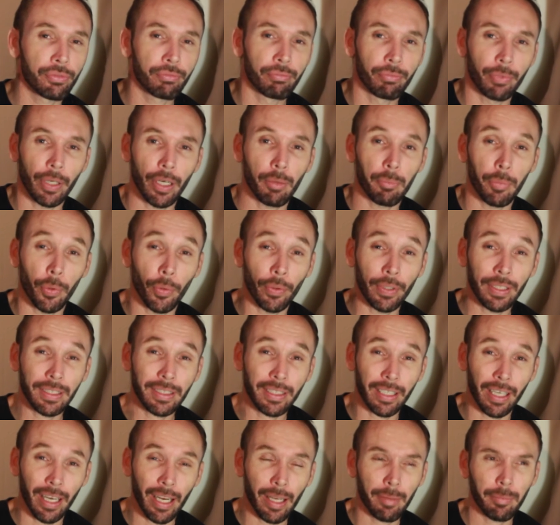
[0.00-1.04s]
When I bought this
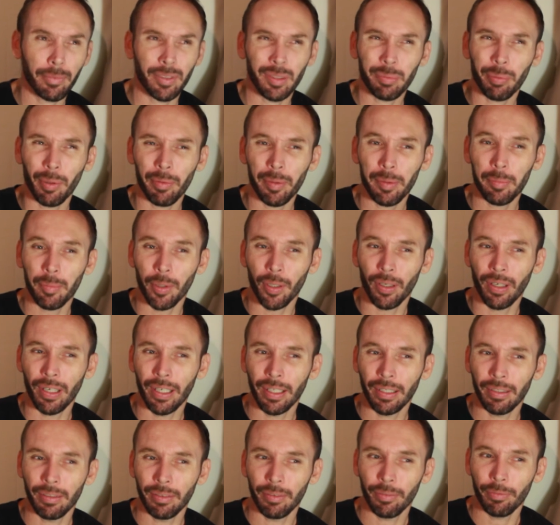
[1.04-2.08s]
game, it was probably
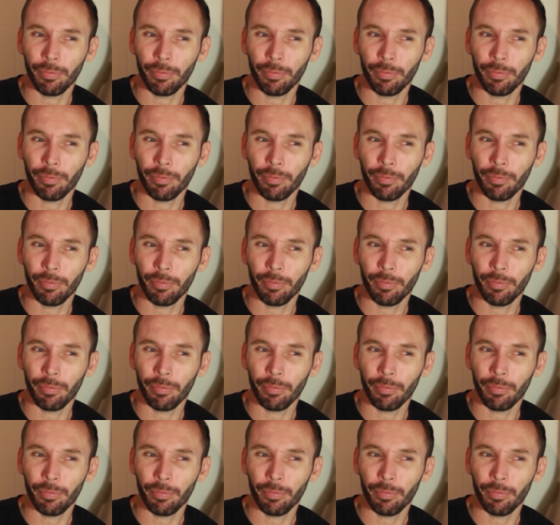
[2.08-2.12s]
my